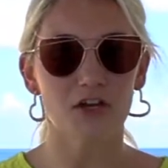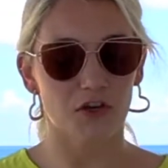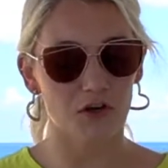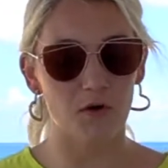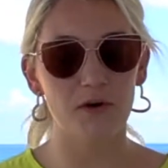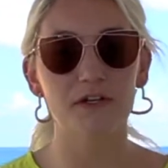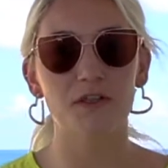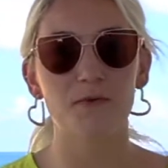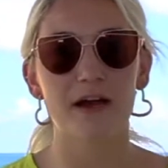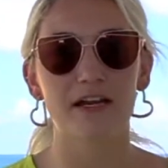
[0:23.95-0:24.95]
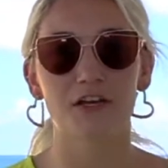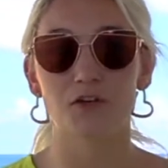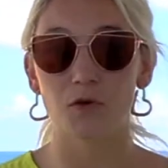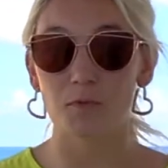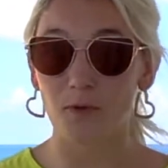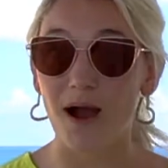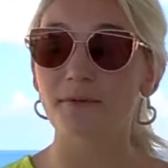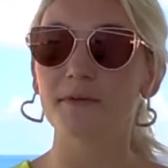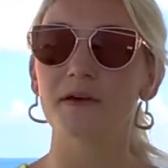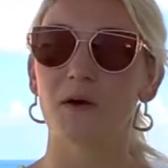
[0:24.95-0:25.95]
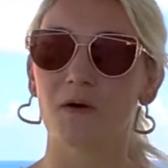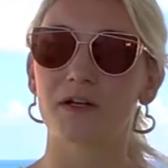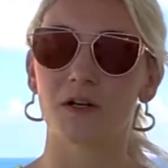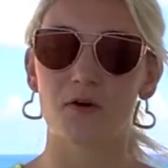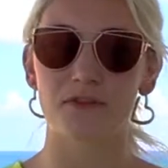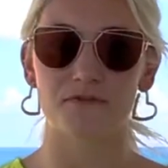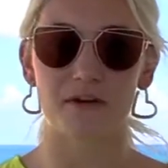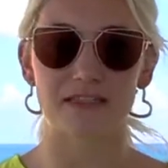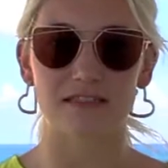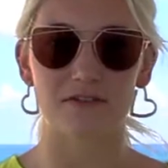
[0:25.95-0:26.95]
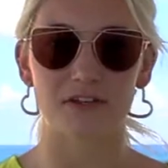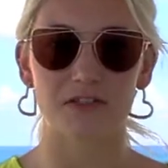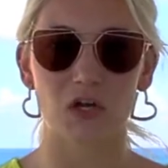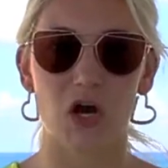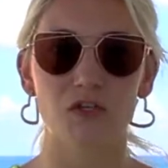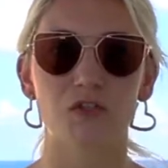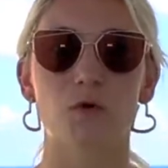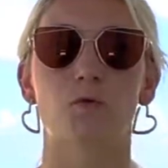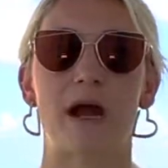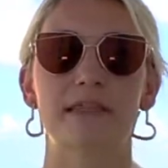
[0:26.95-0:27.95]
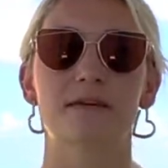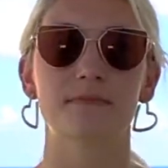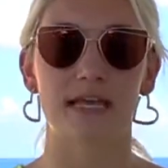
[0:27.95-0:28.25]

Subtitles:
You're going to the wedding, you probably already know what the festivities are, so write them